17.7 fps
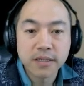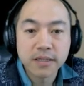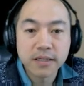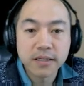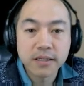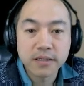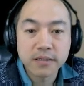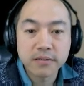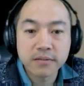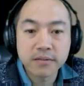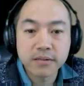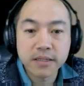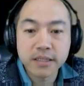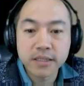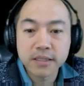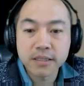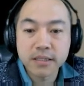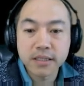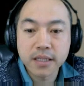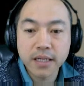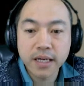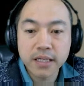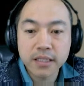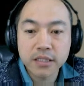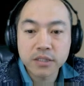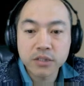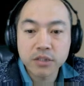All right,
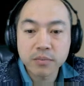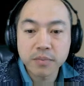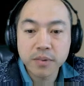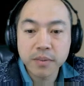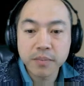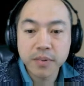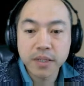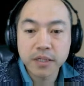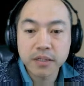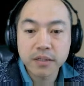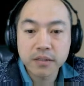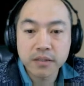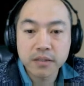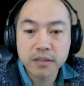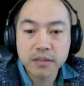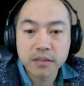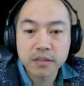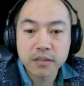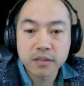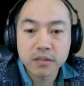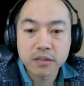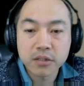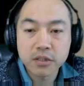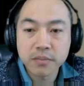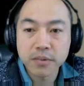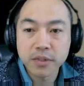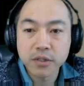that should be better.
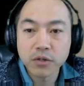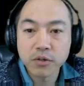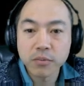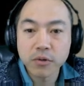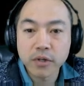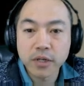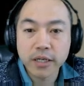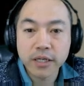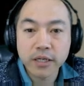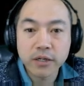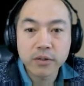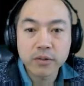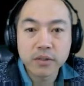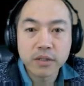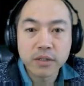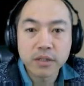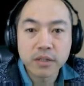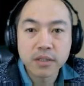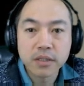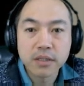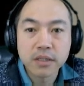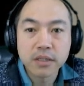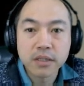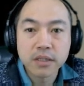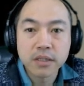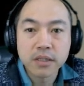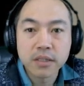Should be no more echo.
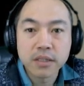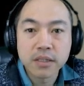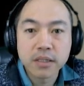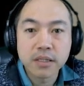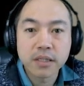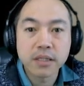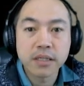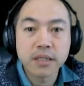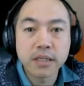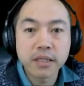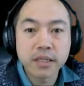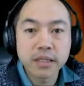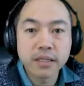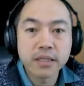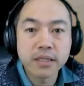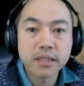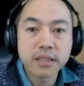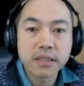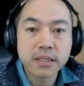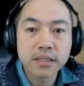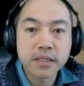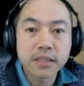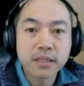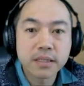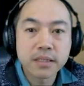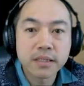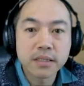And
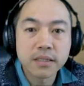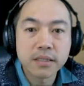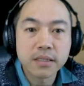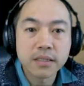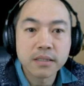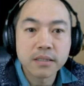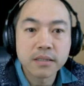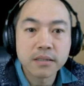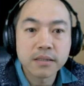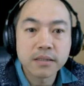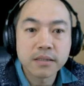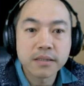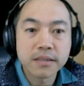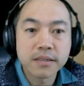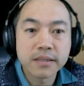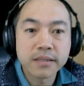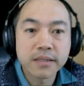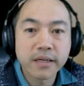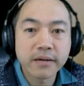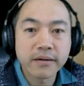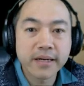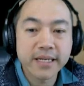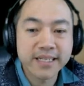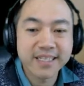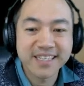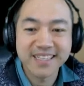all right.